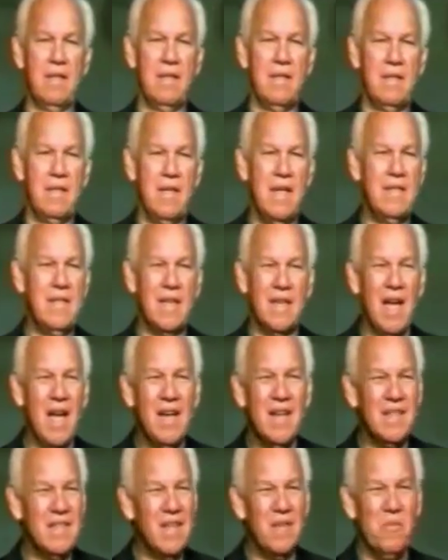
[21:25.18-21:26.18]
That's the kind
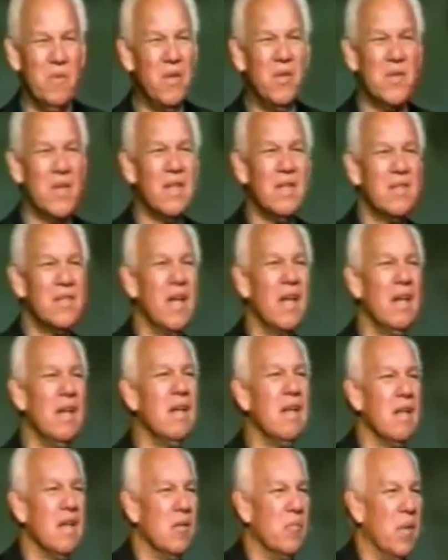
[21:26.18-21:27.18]
of stuff we don't understand
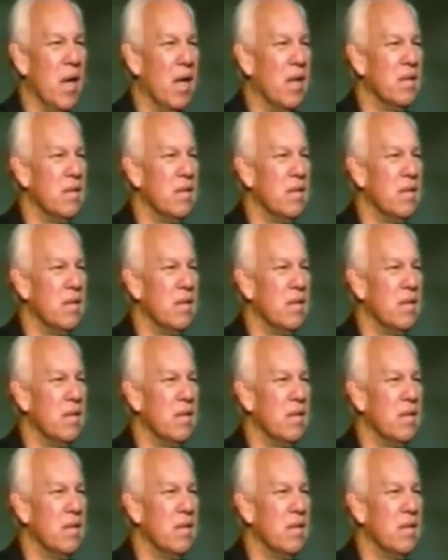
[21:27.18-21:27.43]
anything about.